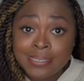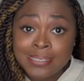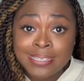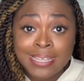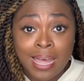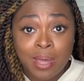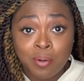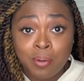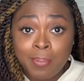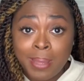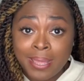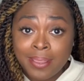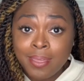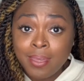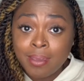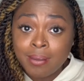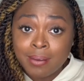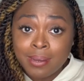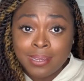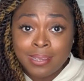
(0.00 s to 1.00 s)
I will buy the
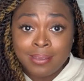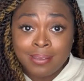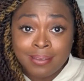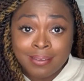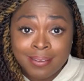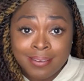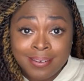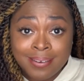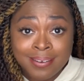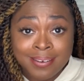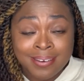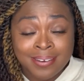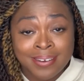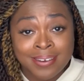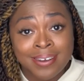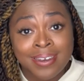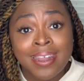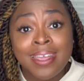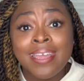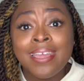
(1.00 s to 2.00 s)
hair again.
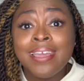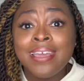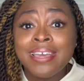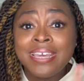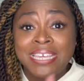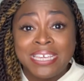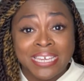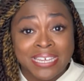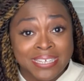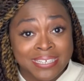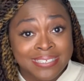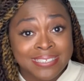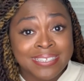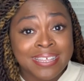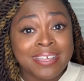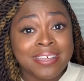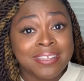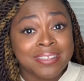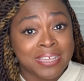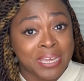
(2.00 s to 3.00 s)
Yes,
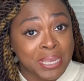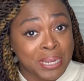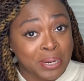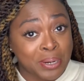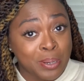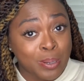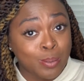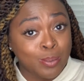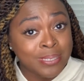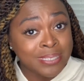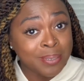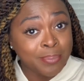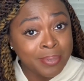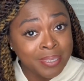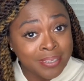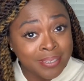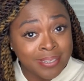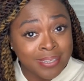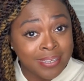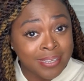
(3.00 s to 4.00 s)
the hair holds up
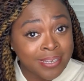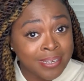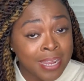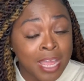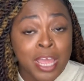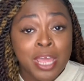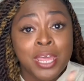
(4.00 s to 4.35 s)
good.